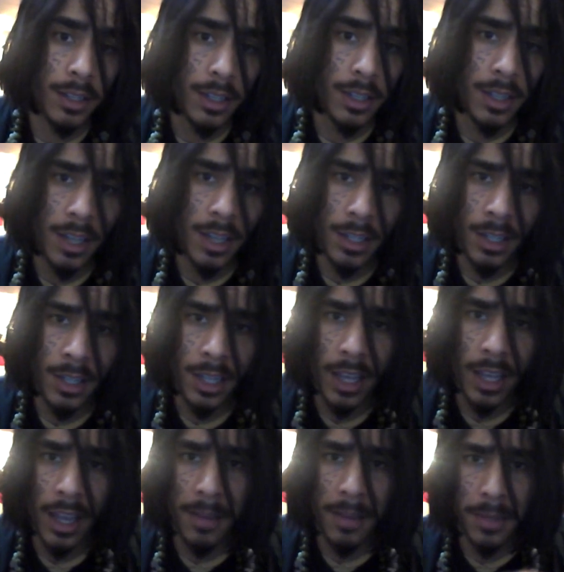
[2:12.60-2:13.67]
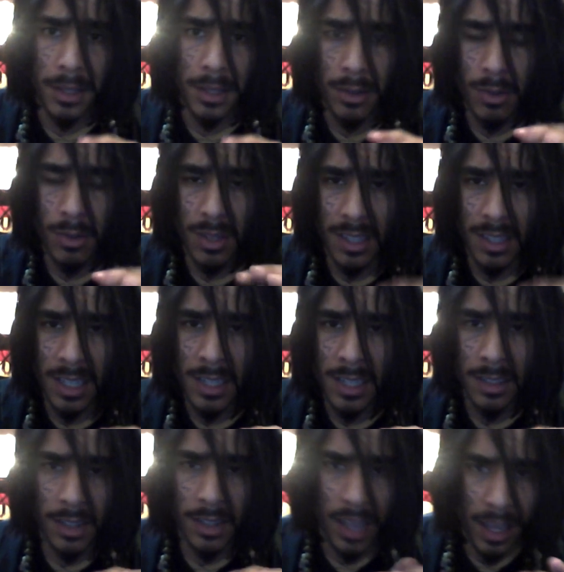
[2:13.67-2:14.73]
conditioning games and through the
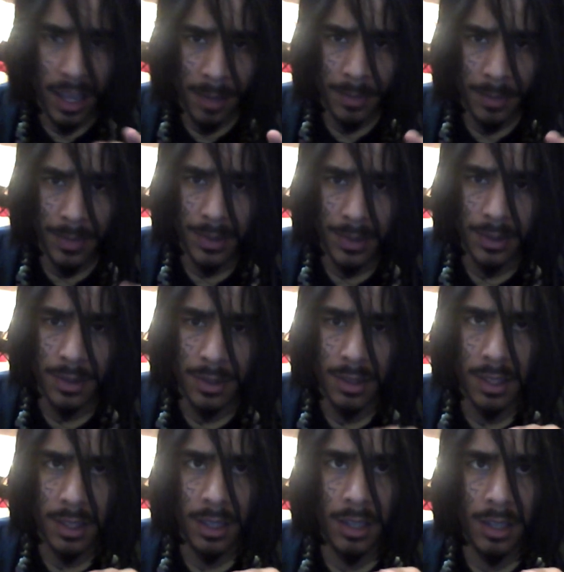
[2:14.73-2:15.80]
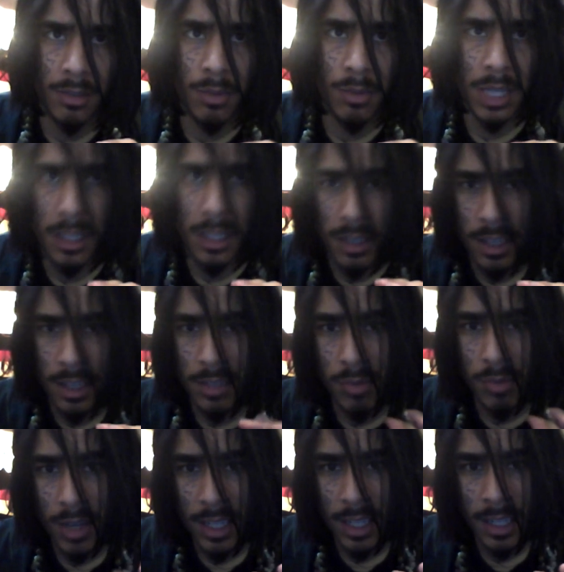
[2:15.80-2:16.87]
season games is
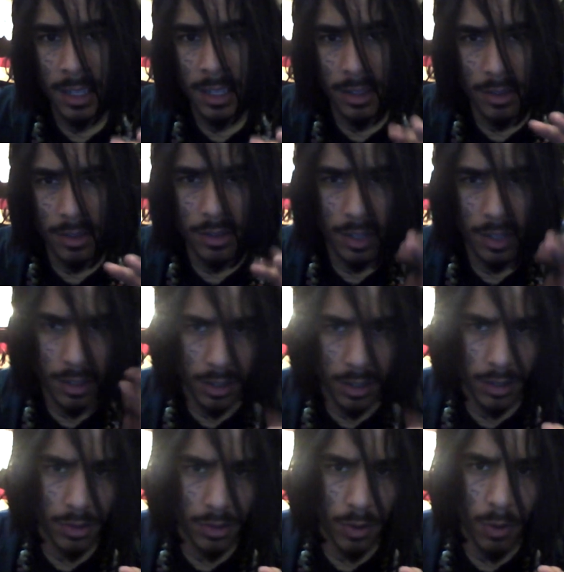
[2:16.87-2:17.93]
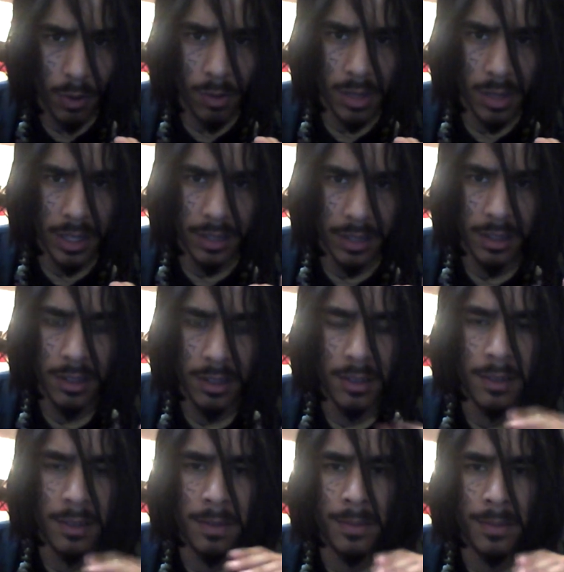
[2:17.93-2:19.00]
what can control this,
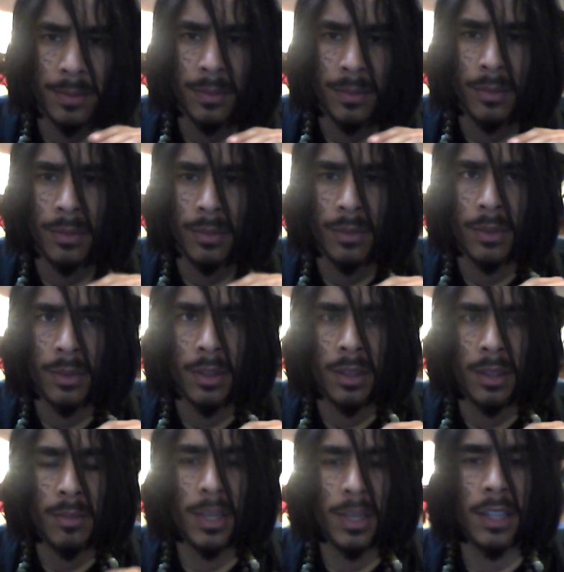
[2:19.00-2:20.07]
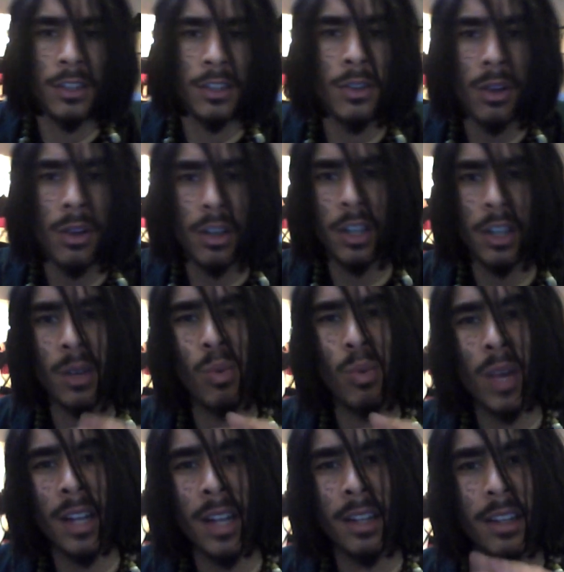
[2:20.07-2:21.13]
because you know you're gonna
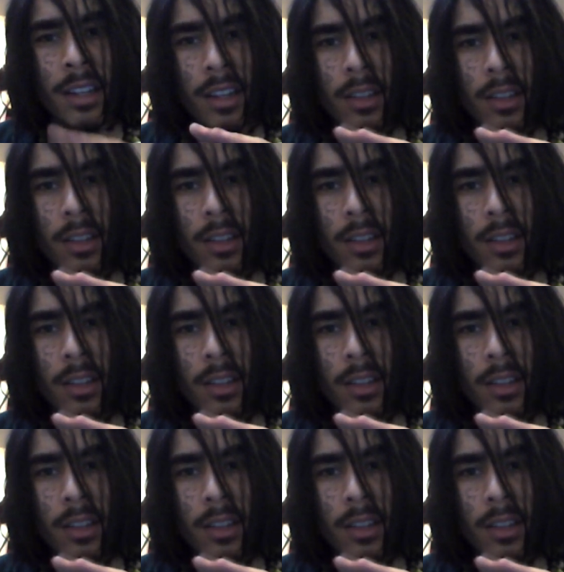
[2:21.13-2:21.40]
win